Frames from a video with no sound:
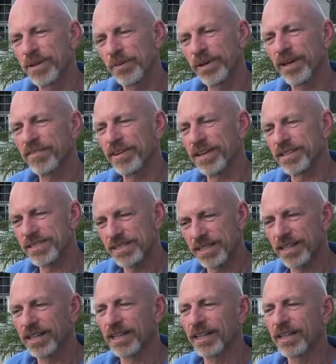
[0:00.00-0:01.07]
We have a
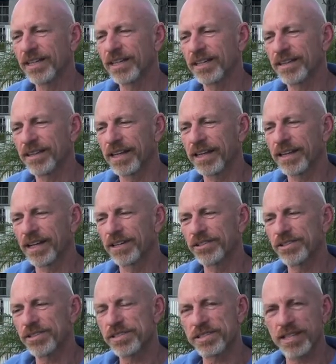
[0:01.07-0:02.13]
city that
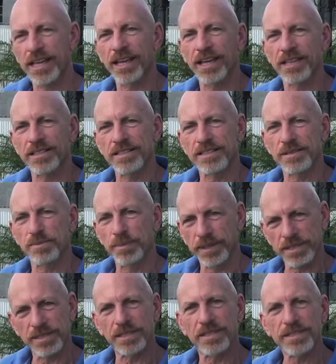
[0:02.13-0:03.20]
understands
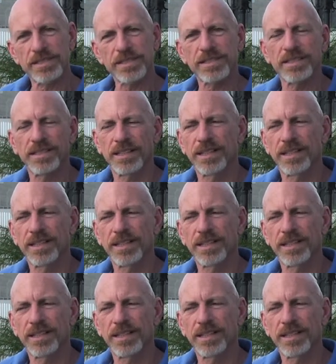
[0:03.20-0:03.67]
business,